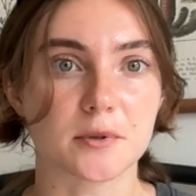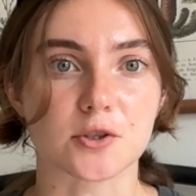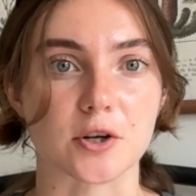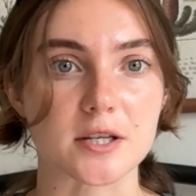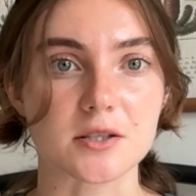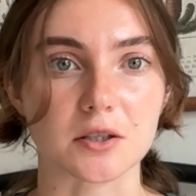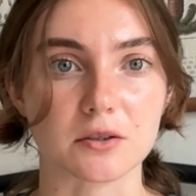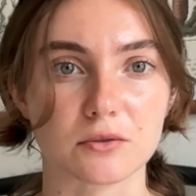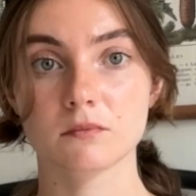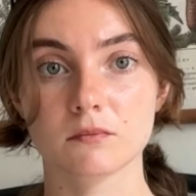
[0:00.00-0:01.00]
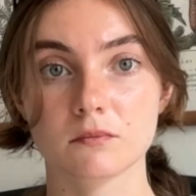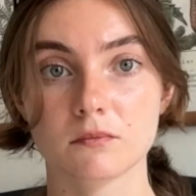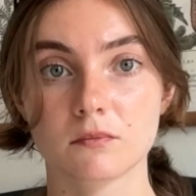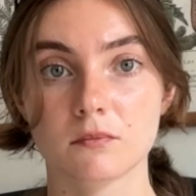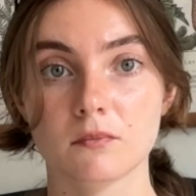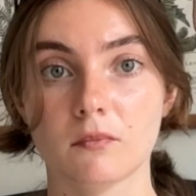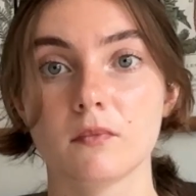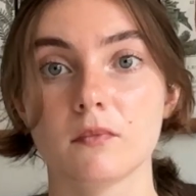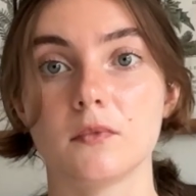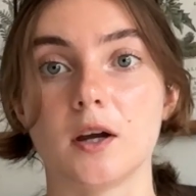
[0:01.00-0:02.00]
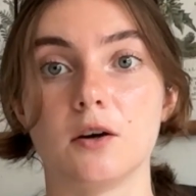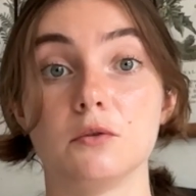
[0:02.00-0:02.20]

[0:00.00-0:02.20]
betrays you? Now,